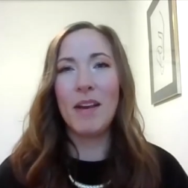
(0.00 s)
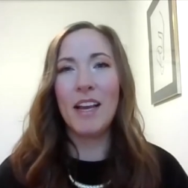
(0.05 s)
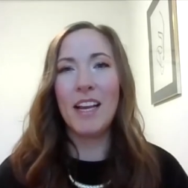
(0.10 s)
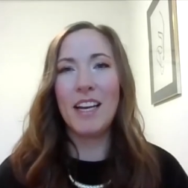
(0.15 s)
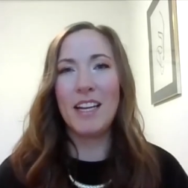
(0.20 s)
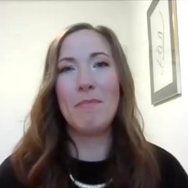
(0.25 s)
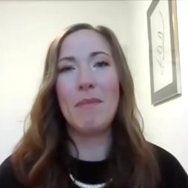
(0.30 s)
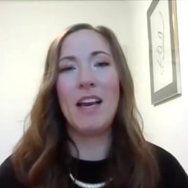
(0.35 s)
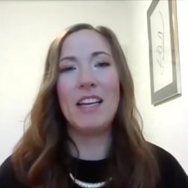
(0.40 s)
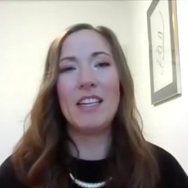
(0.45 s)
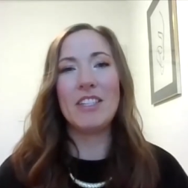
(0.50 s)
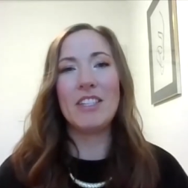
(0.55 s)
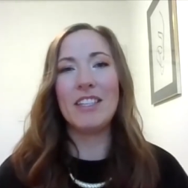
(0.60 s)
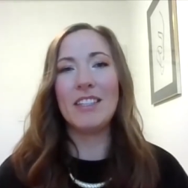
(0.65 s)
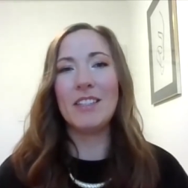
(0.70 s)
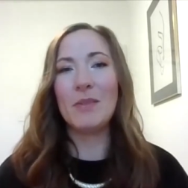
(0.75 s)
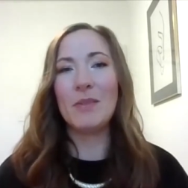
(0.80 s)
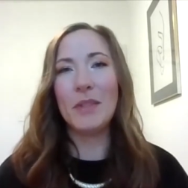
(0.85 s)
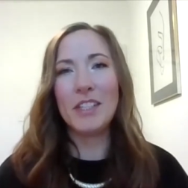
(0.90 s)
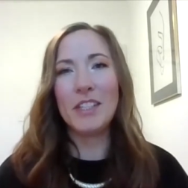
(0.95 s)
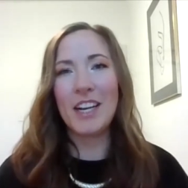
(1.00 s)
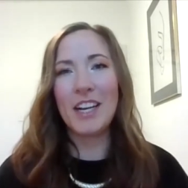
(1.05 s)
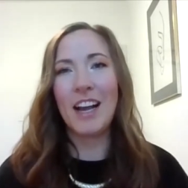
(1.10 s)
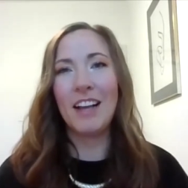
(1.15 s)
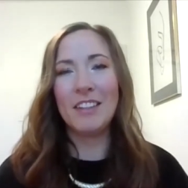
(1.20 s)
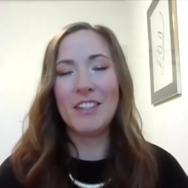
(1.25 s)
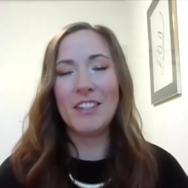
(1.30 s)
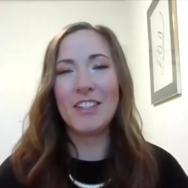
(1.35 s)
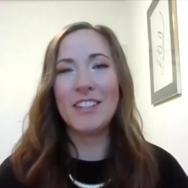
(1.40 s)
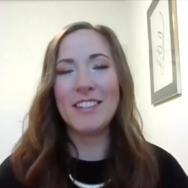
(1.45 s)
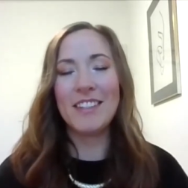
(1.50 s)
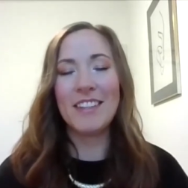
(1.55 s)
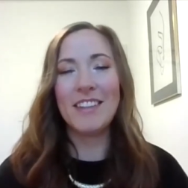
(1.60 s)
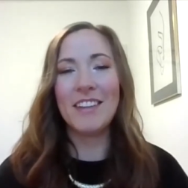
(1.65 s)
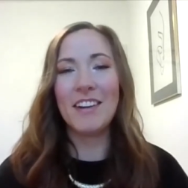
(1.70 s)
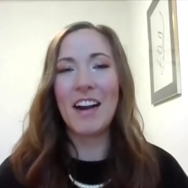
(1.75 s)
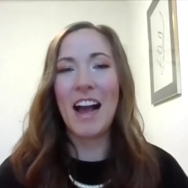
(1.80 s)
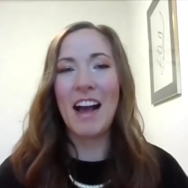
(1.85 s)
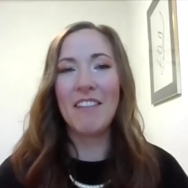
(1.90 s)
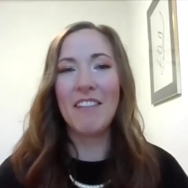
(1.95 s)
any patients with challenges that
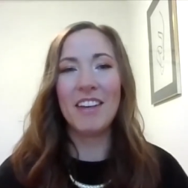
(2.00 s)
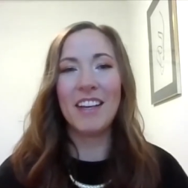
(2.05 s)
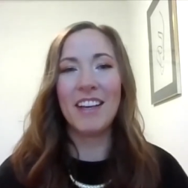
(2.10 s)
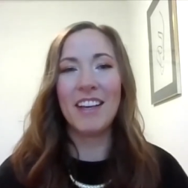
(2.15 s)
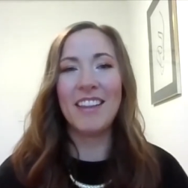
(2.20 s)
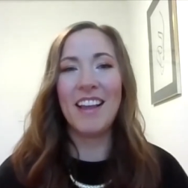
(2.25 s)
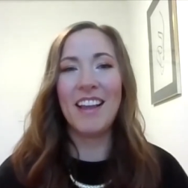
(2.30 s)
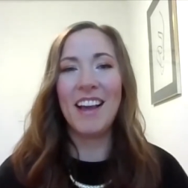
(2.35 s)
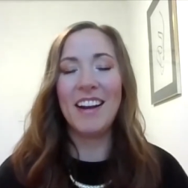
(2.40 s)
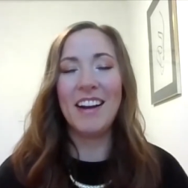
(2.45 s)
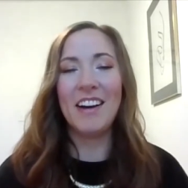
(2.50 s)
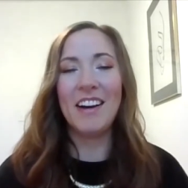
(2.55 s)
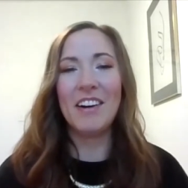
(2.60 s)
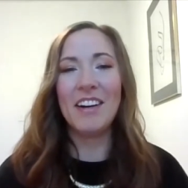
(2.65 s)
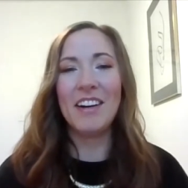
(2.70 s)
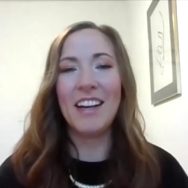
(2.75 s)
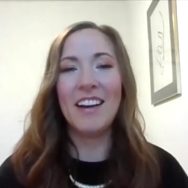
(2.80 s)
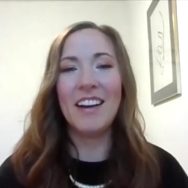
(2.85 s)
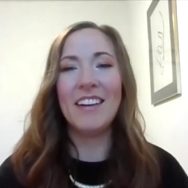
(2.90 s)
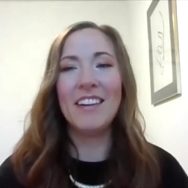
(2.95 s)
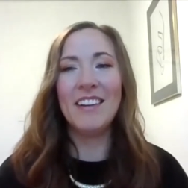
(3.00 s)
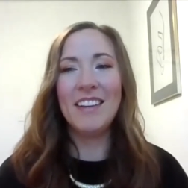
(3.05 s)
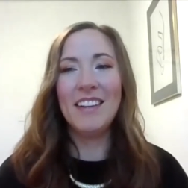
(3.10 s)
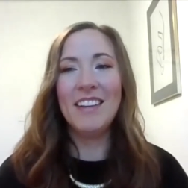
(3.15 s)
they're having in that area.